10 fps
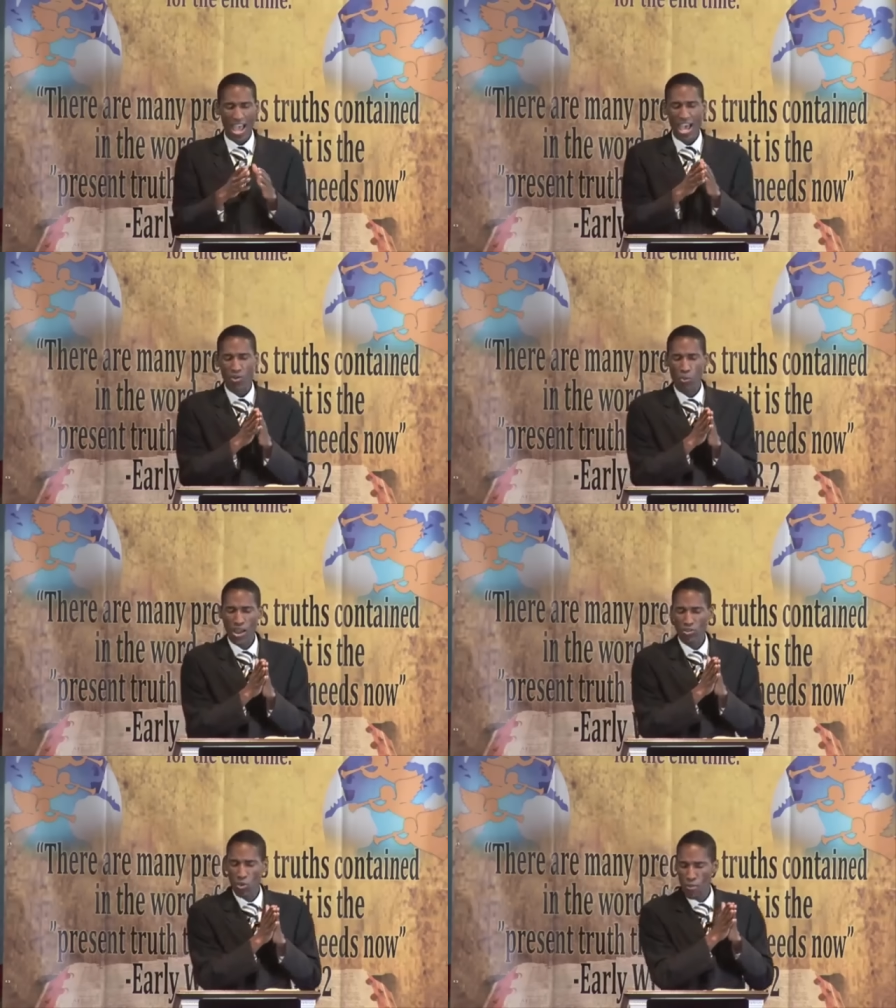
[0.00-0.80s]
and
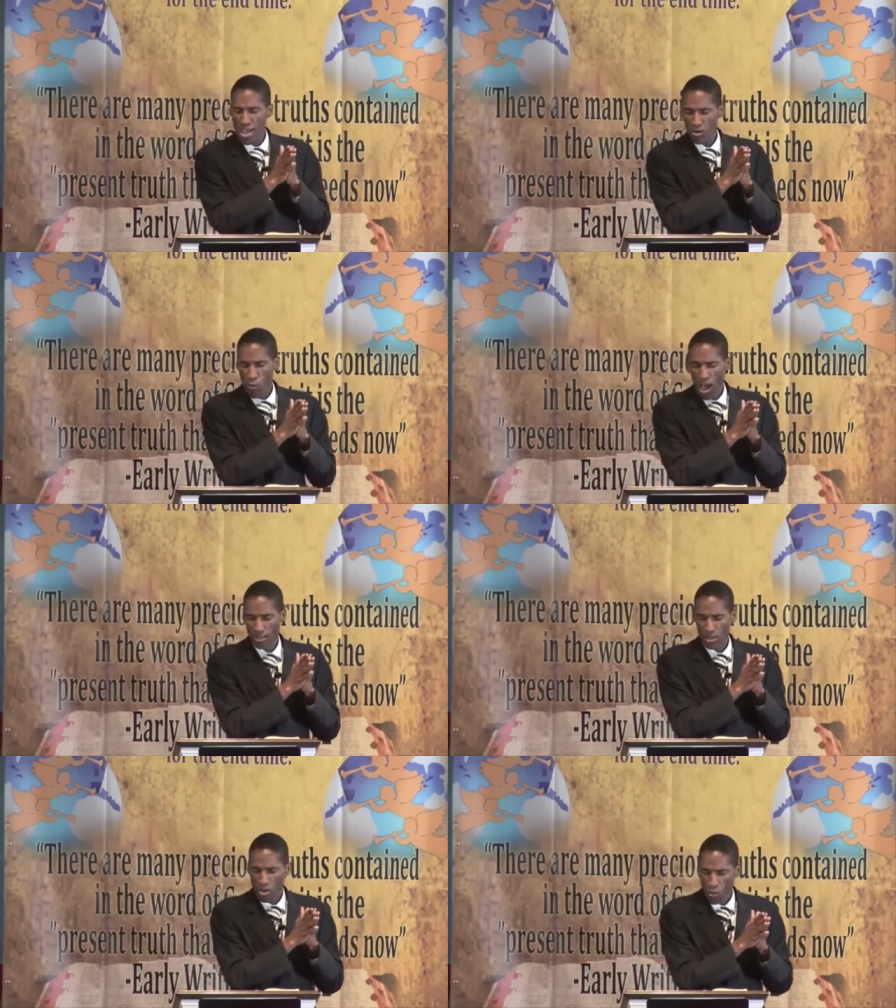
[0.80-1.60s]
went to make
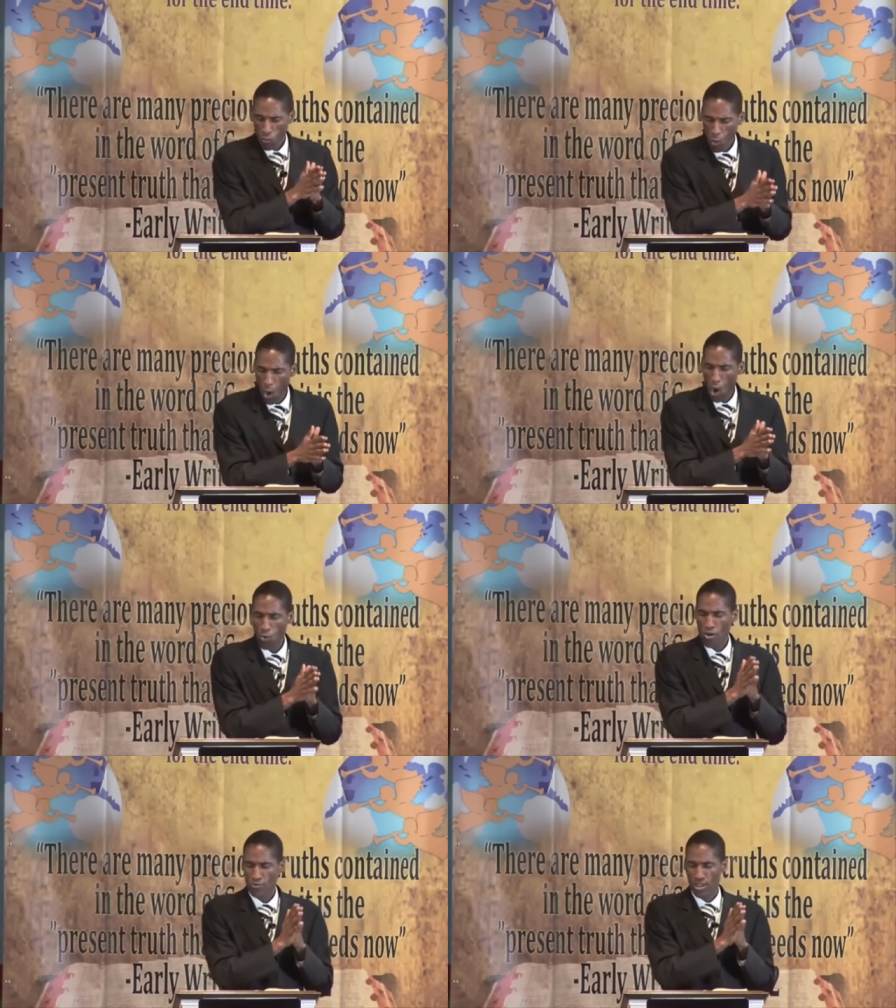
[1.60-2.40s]
what? War
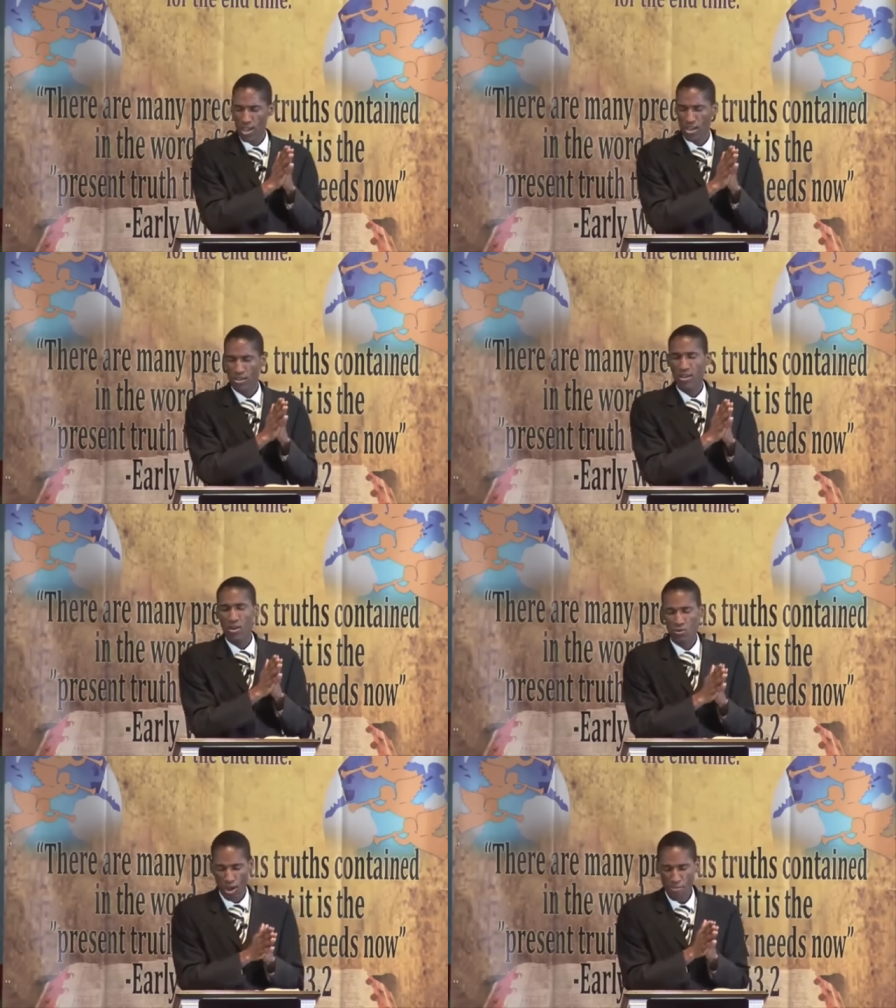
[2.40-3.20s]
with the
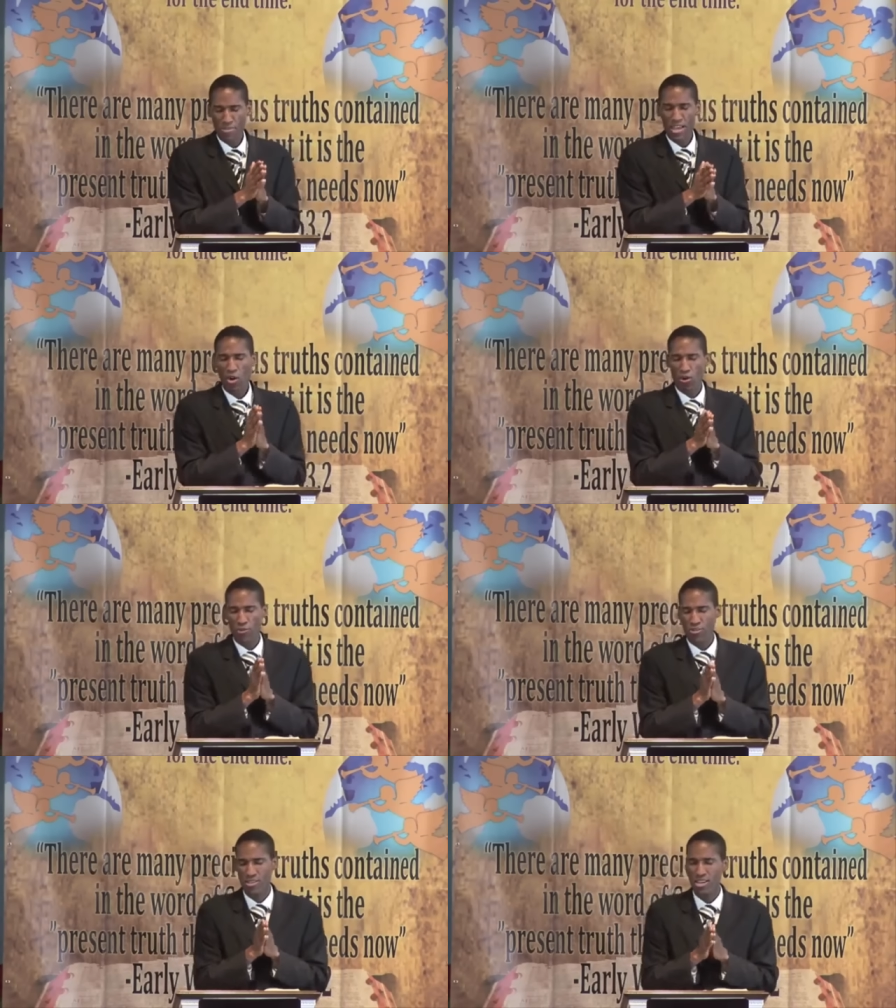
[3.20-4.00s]
remnant of
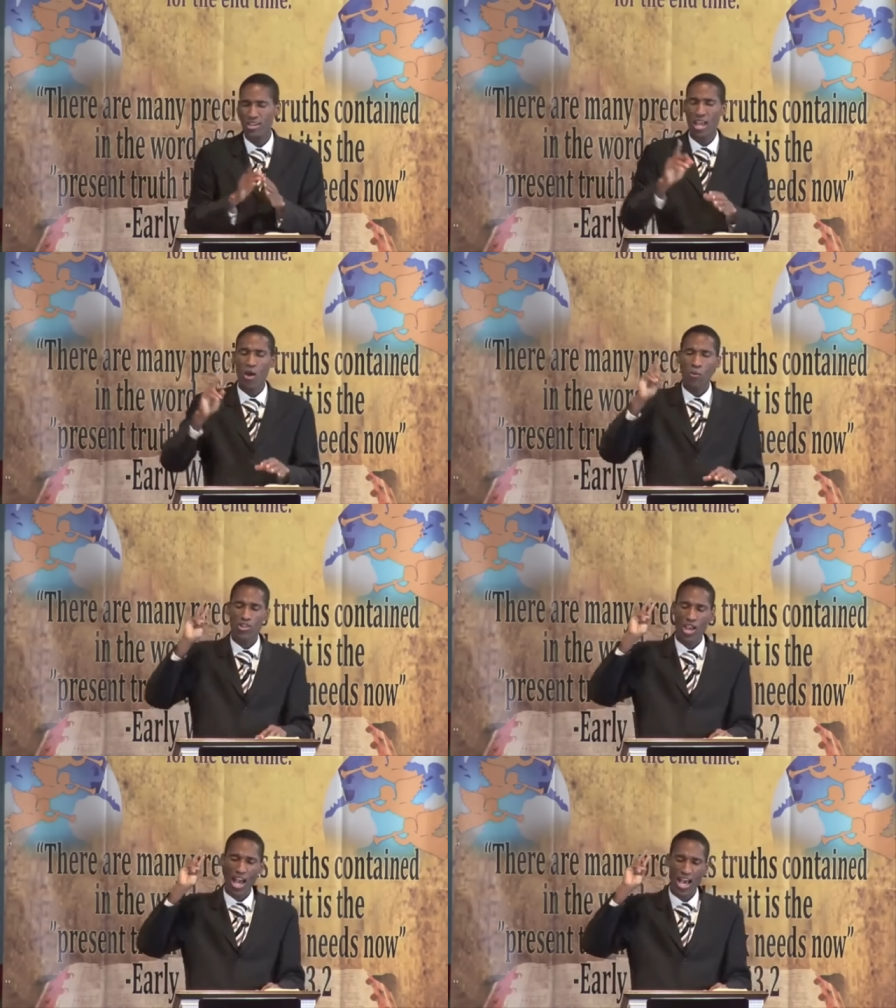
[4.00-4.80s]
her seed,
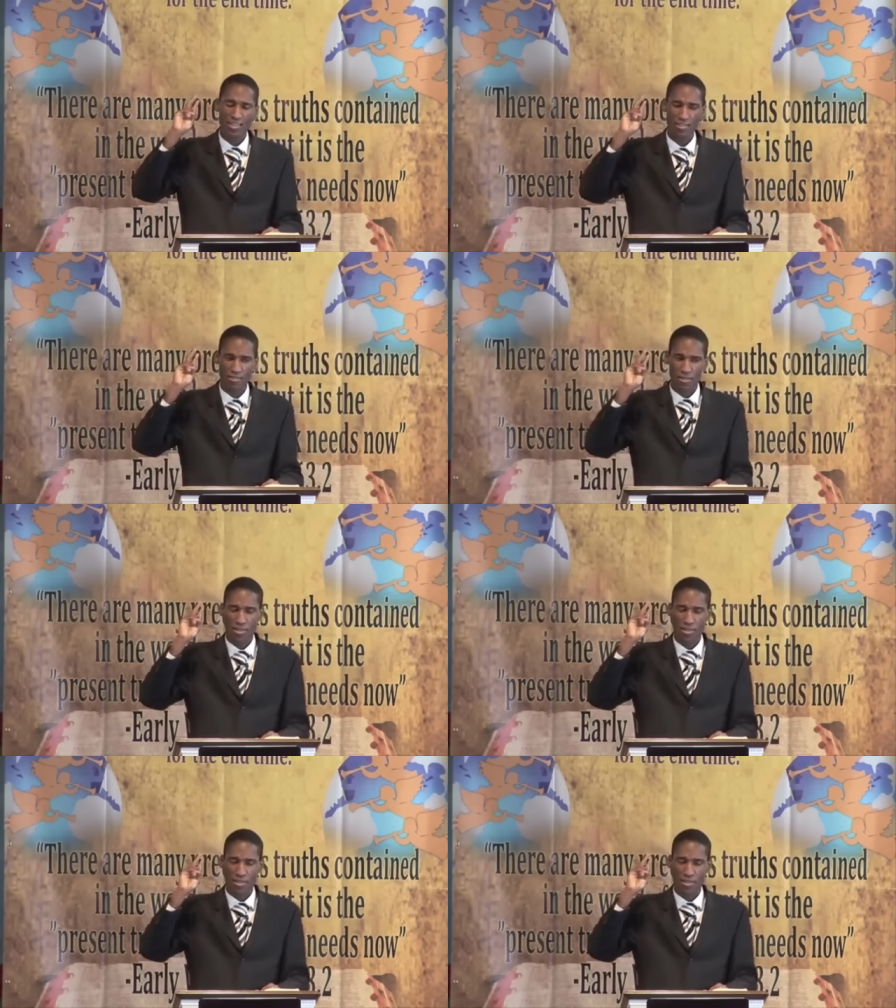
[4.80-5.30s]
which has